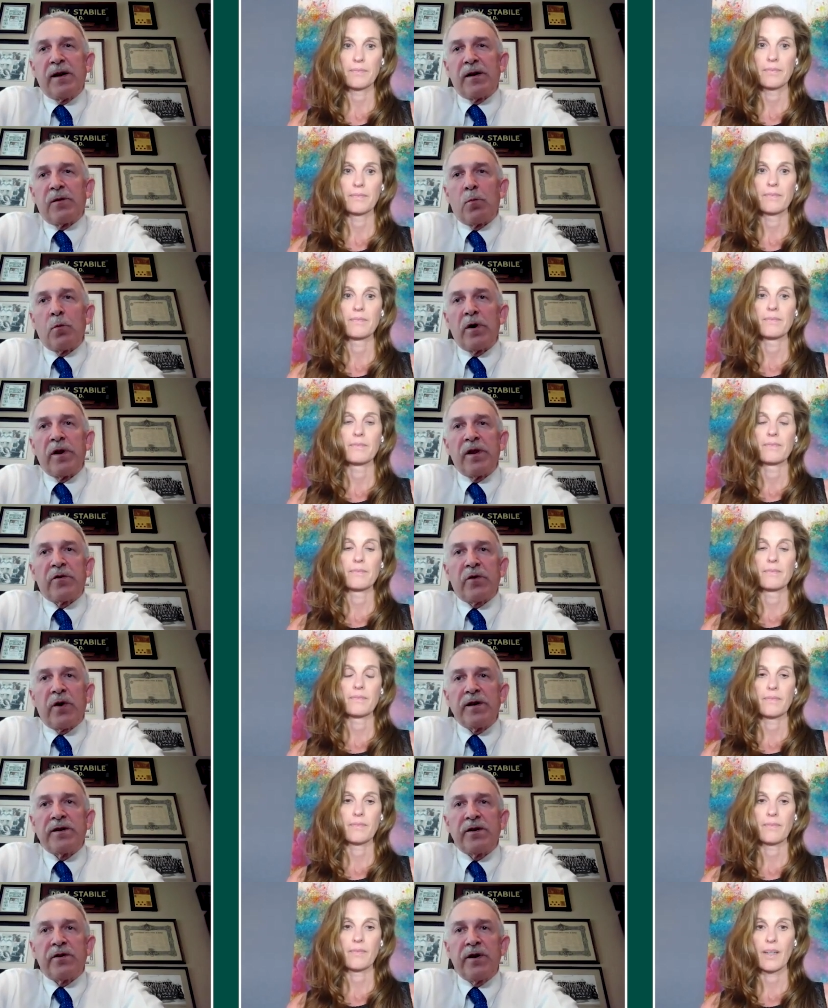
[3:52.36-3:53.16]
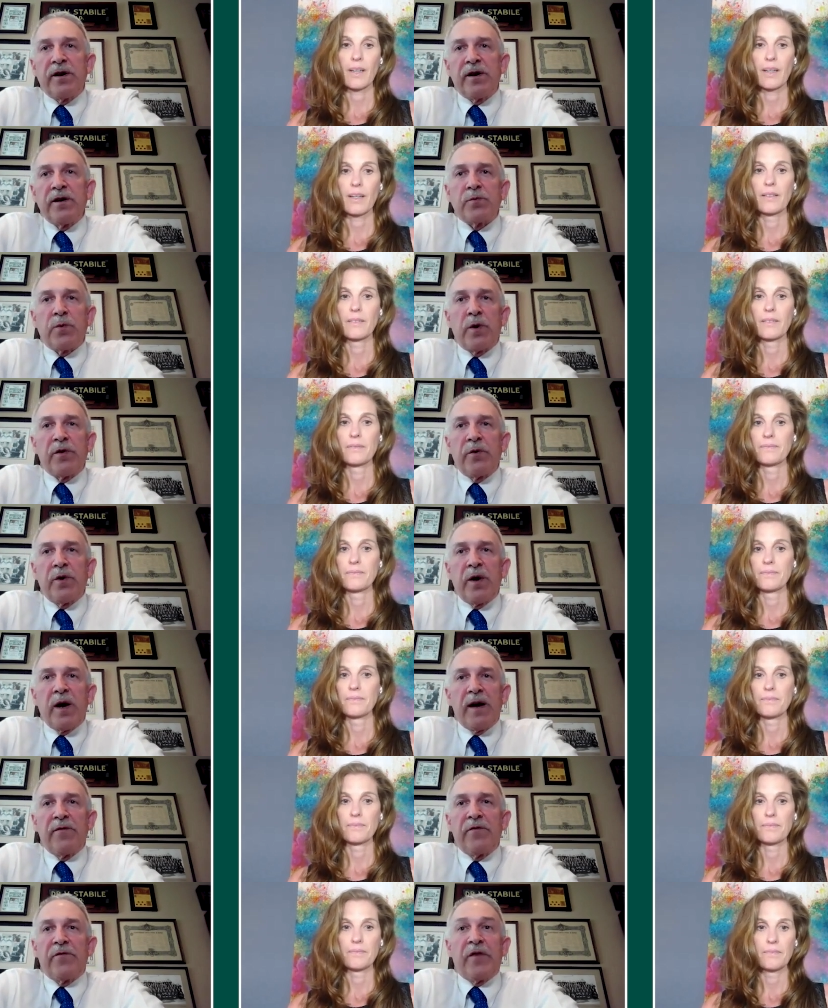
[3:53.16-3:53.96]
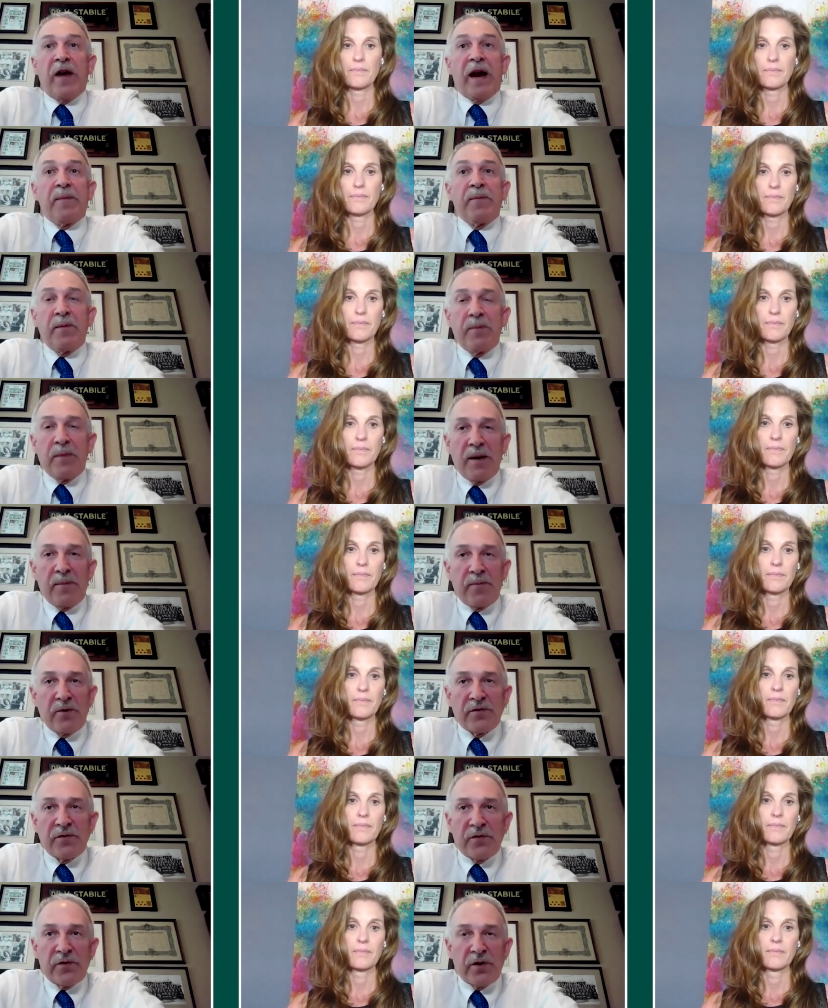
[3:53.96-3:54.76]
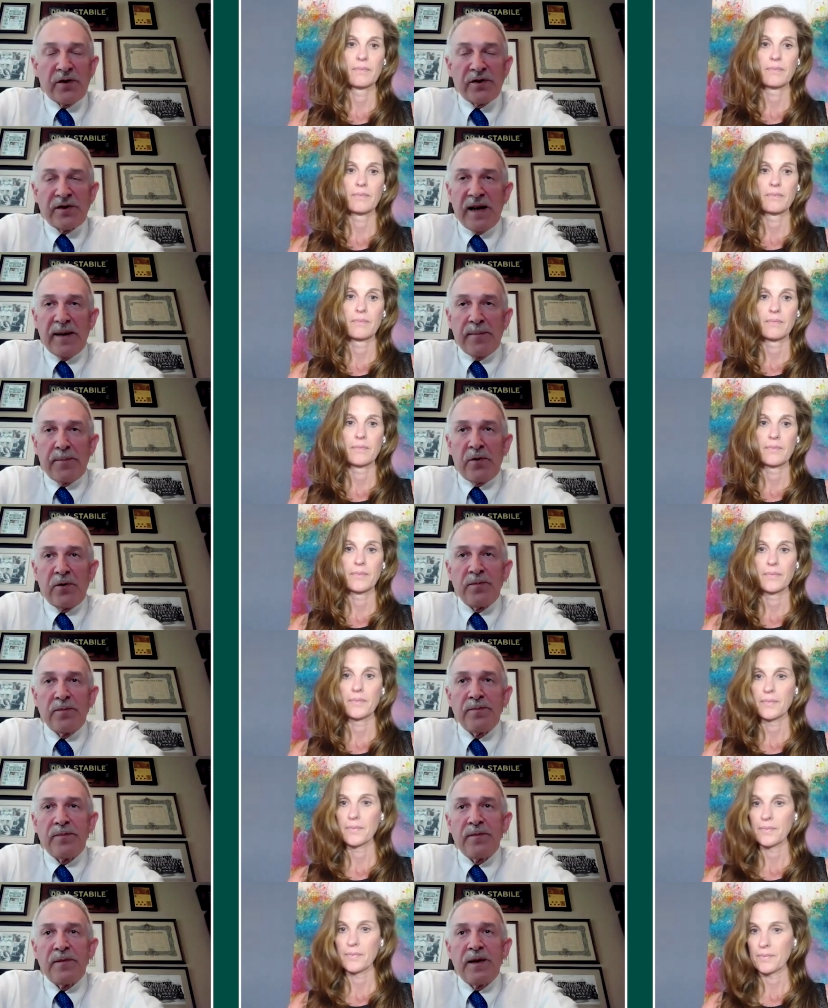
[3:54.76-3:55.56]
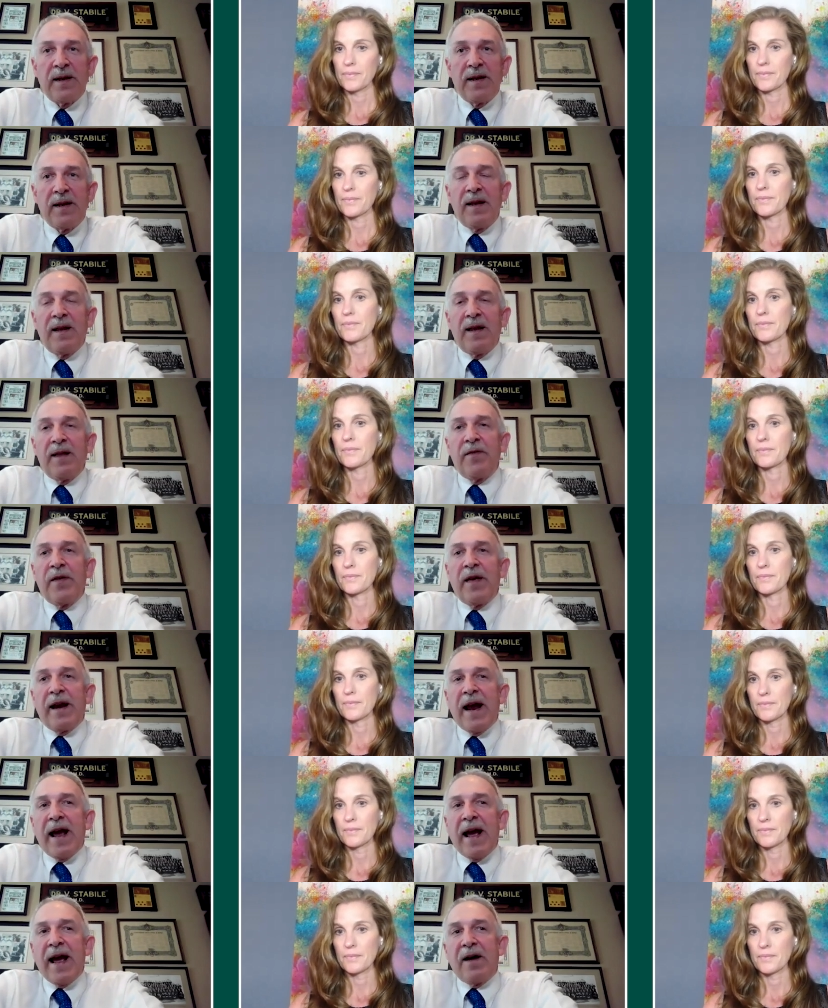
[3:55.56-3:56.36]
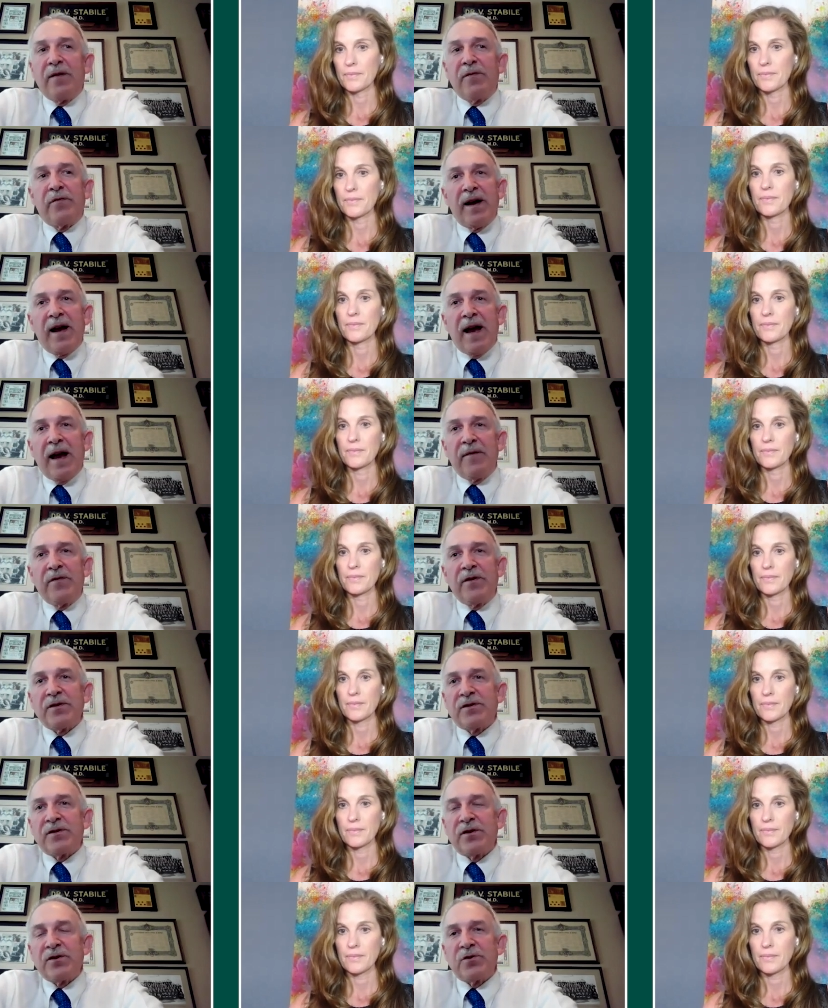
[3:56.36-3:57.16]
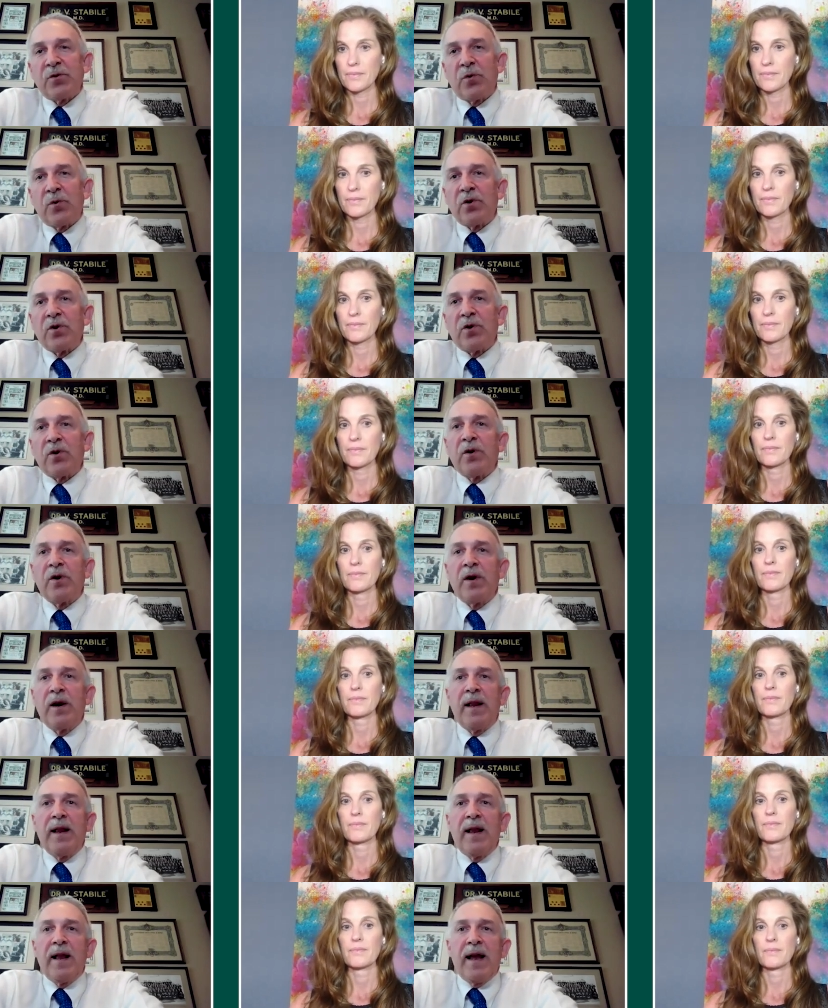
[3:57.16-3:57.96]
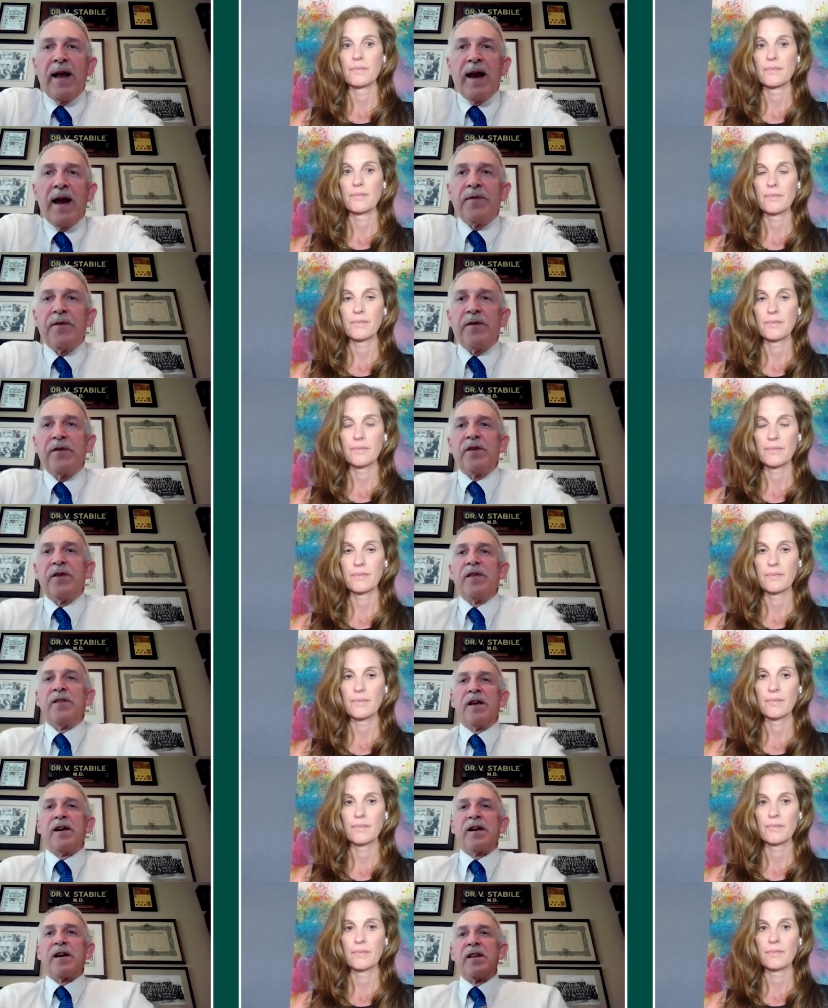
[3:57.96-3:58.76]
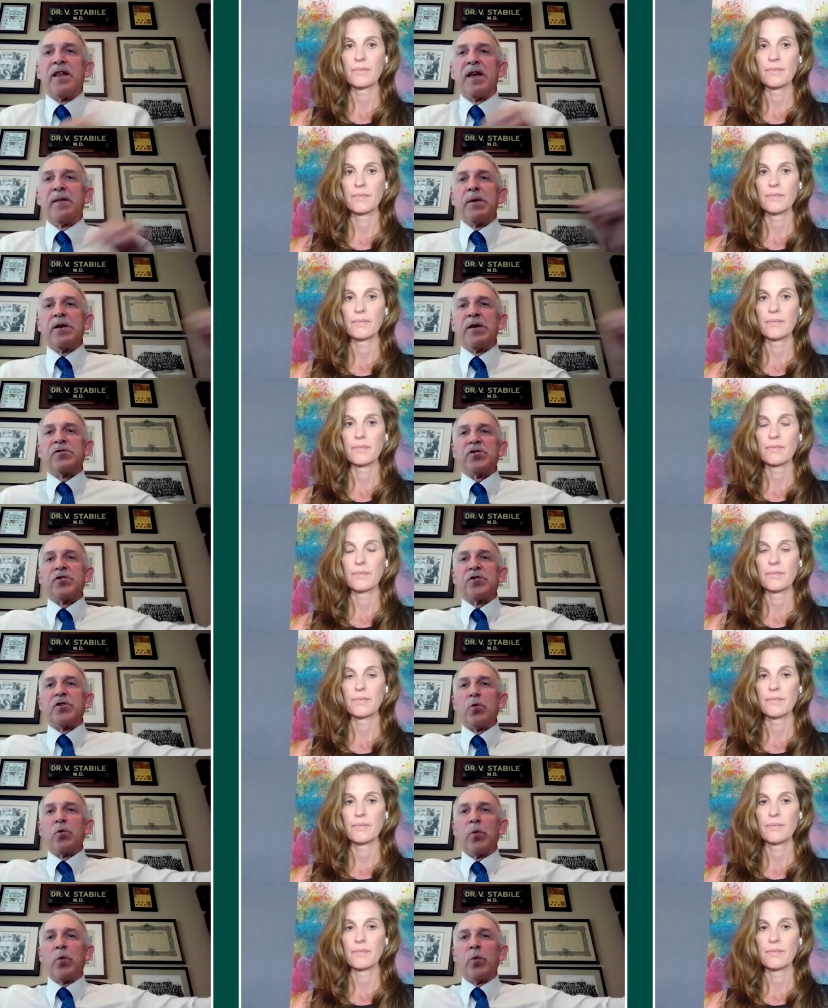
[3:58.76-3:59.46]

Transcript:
Speaker 1: like one of the criteria is whether you have family members, for example, mm-hmm. that have have this disorder, and then they can they measure your